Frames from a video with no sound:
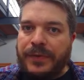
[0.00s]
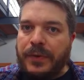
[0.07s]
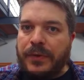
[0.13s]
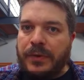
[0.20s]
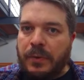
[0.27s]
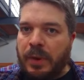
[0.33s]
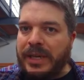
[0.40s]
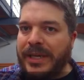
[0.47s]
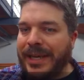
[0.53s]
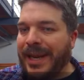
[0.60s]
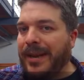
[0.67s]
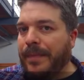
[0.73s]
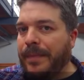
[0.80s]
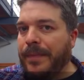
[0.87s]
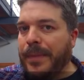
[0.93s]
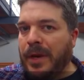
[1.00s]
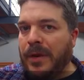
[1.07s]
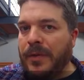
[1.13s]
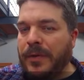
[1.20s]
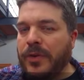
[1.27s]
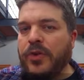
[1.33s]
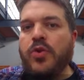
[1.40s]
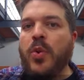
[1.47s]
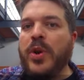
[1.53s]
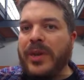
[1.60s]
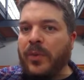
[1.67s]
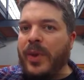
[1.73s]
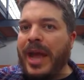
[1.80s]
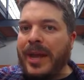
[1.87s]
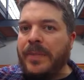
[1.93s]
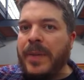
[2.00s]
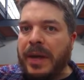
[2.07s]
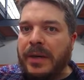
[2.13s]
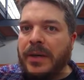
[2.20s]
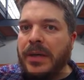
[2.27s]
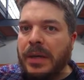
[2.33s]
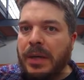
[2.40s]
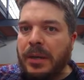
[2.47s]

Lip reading: you're going to rank better